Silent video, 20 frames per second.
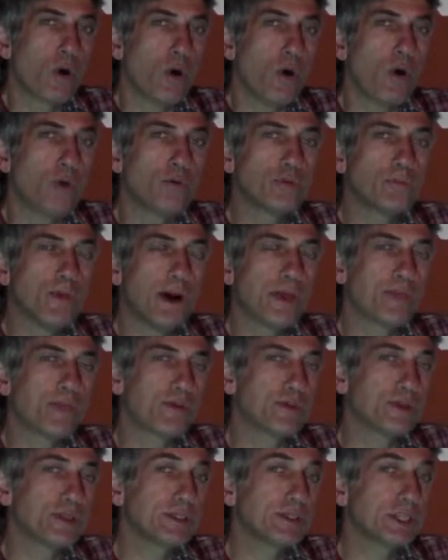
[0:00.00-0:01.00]
owned by
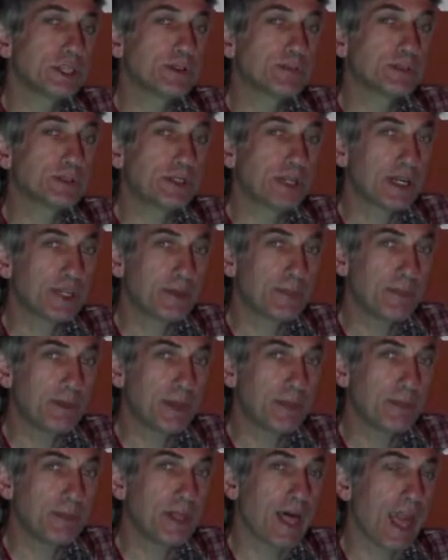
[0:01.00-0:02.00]
36% of the
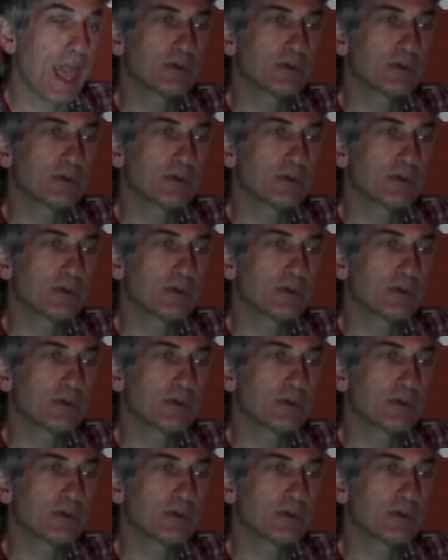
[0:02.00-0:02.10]
people.